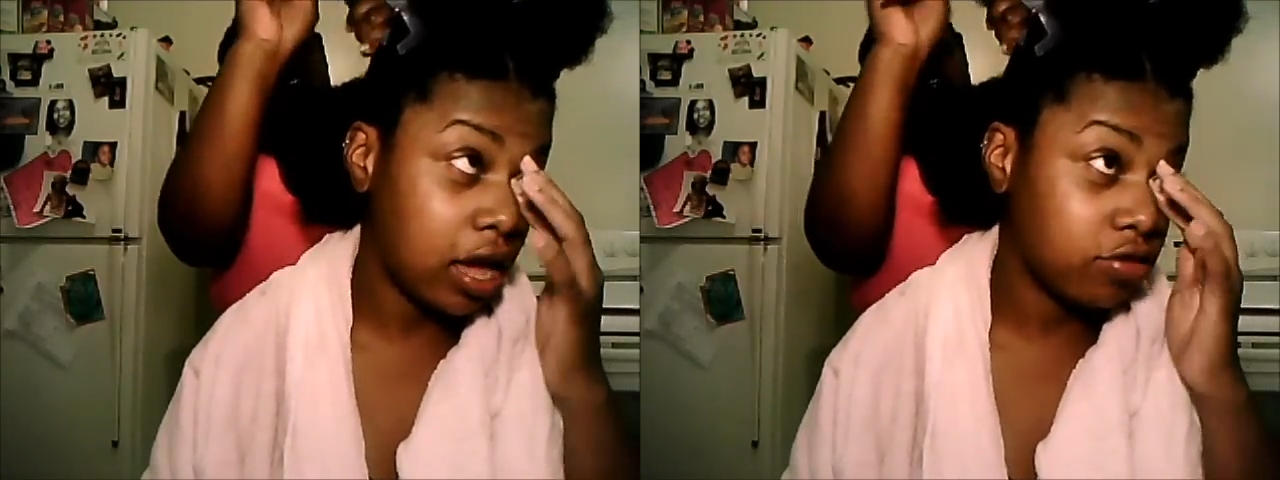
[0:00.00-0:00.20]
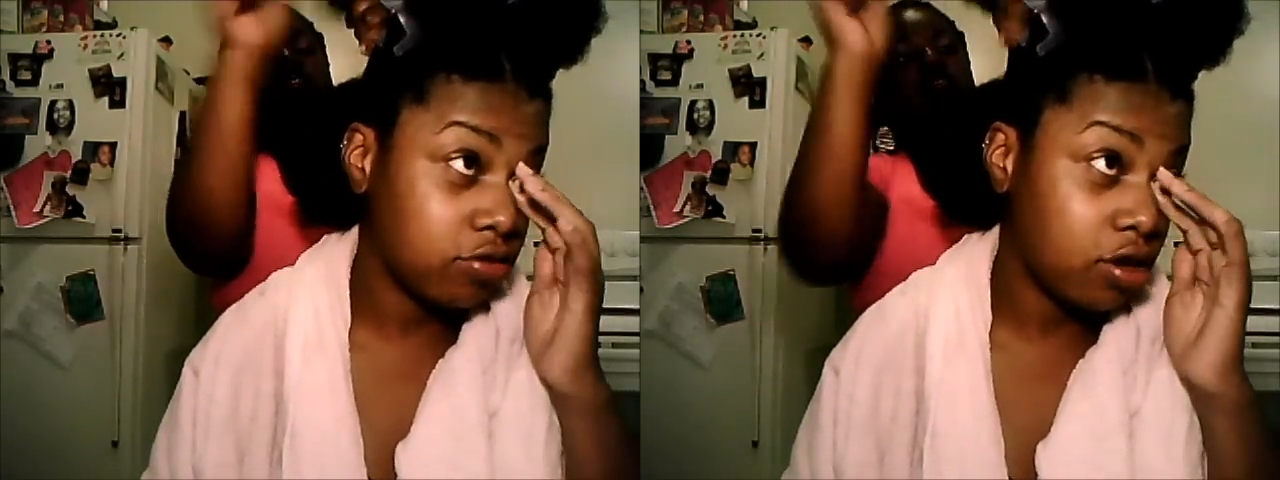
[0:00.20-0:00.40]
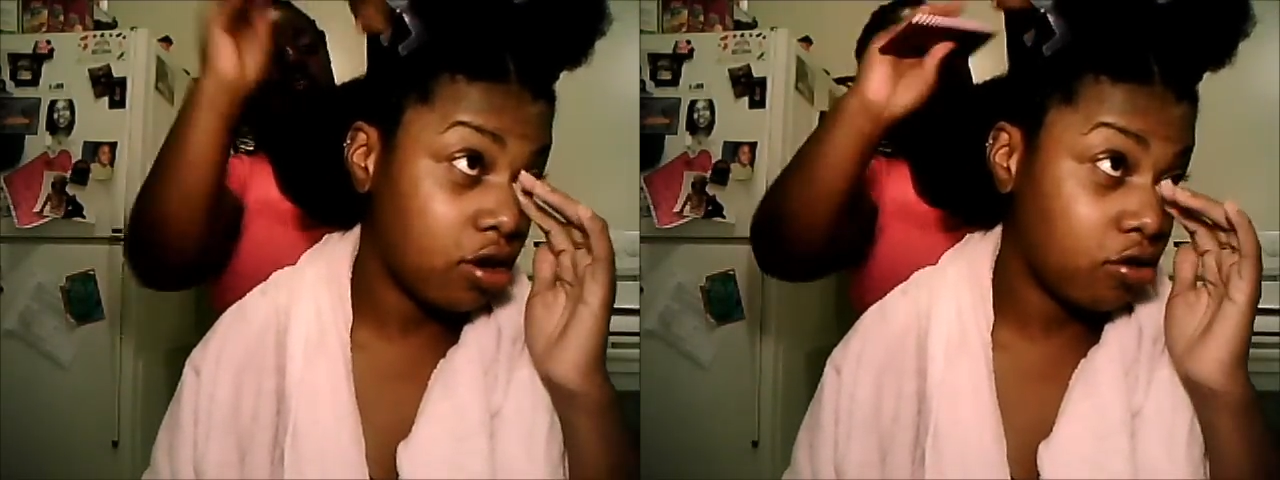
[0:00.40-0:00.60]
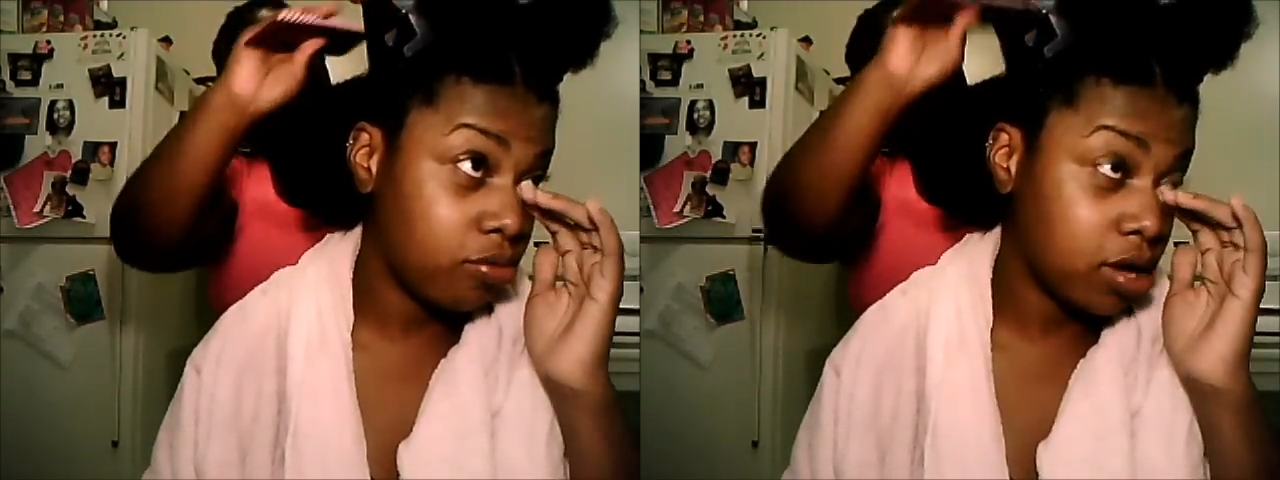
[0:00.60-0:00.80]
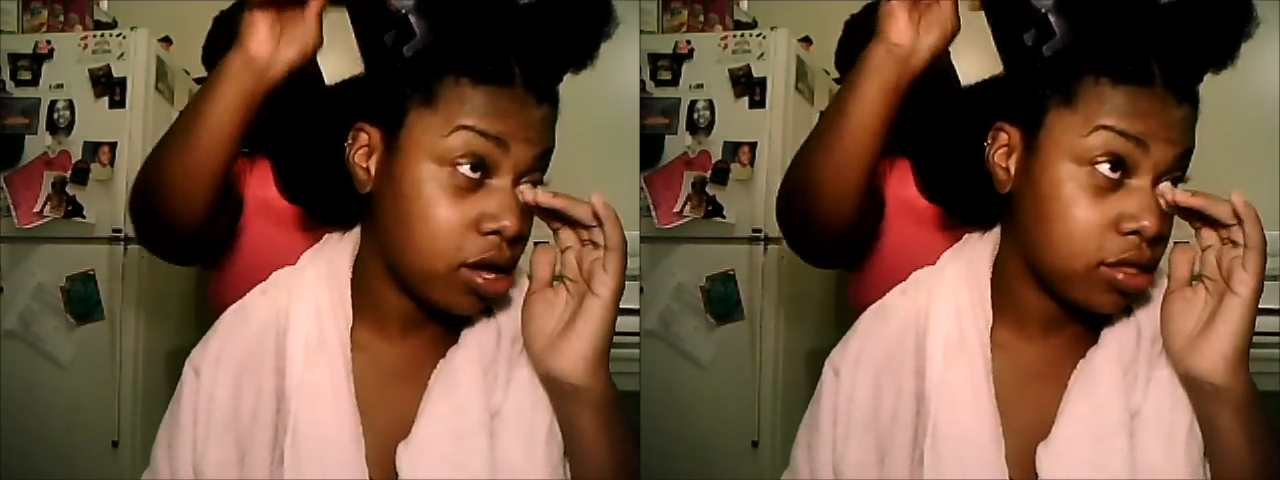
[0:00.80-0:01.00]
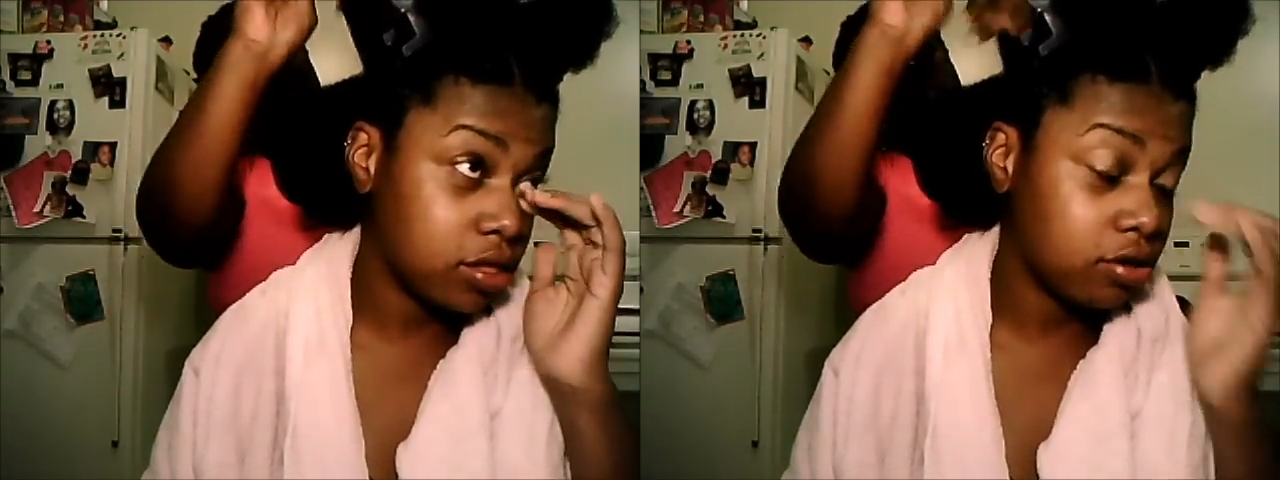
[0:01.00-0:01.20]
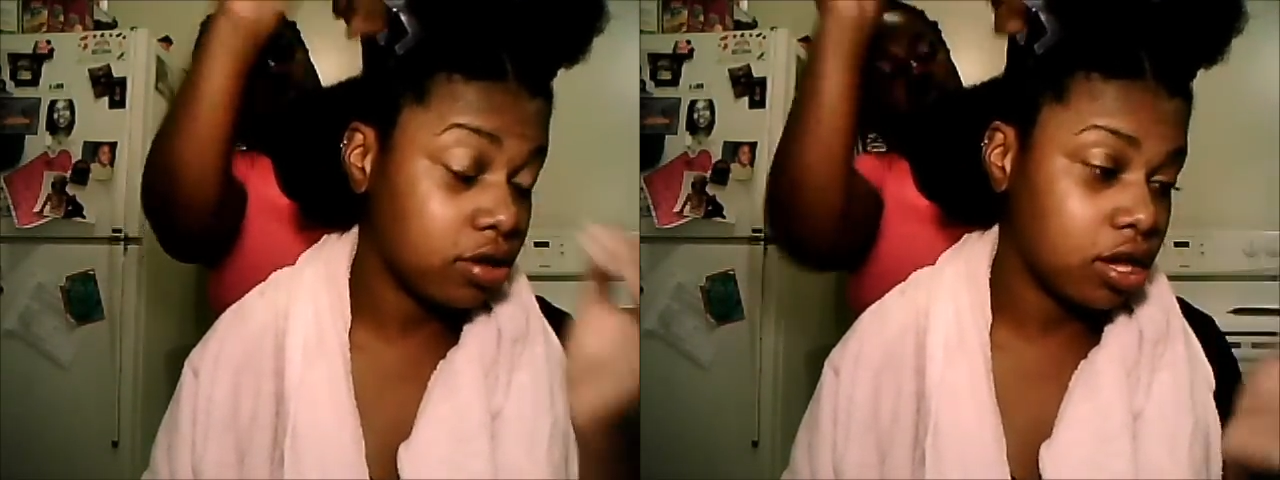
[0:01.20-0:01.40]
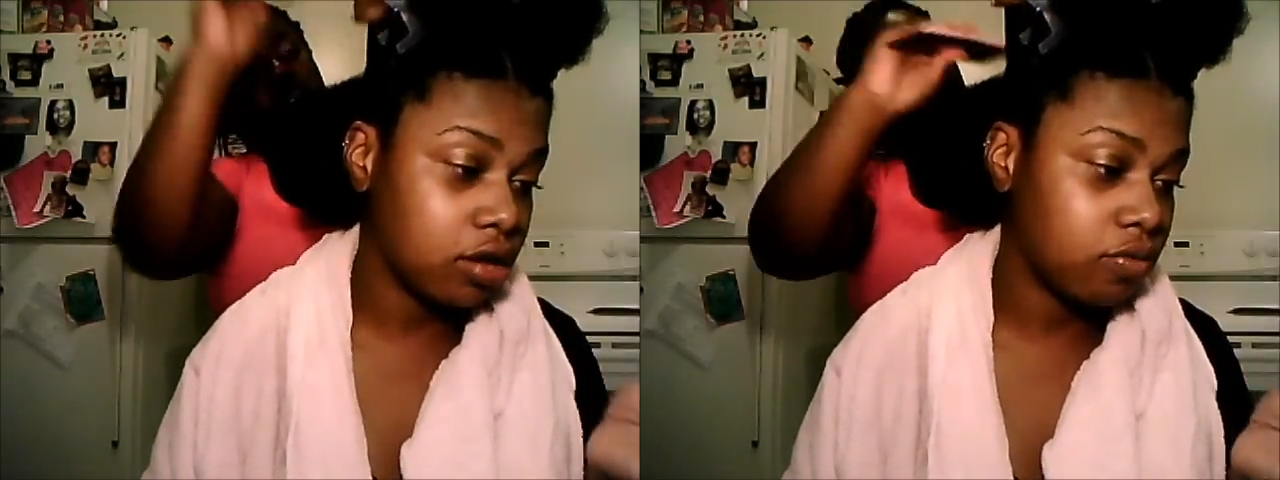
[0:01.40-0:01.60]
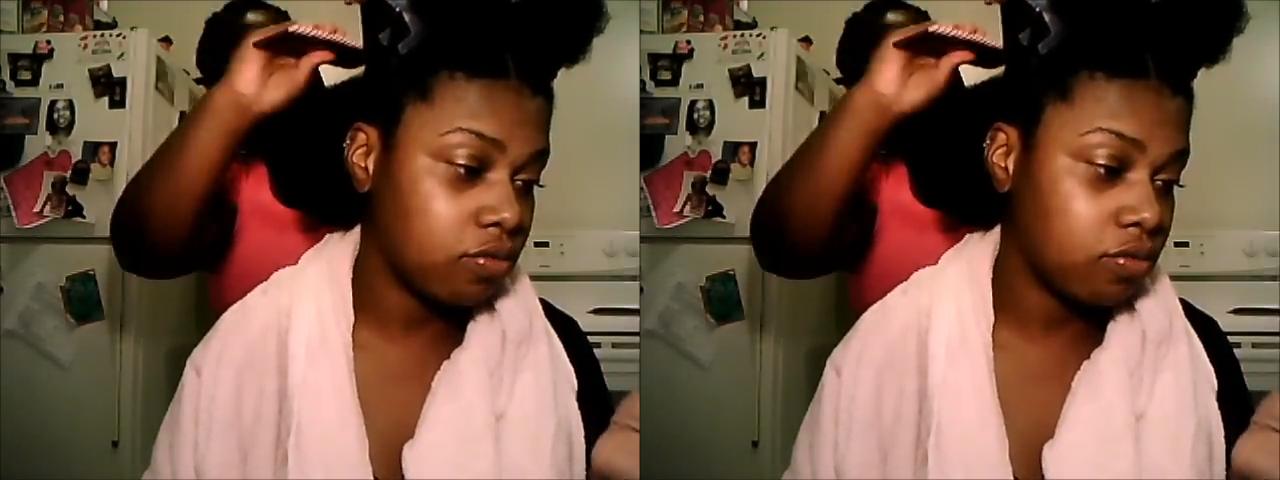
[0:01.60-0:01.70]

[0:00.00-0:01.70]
as you go because it'll get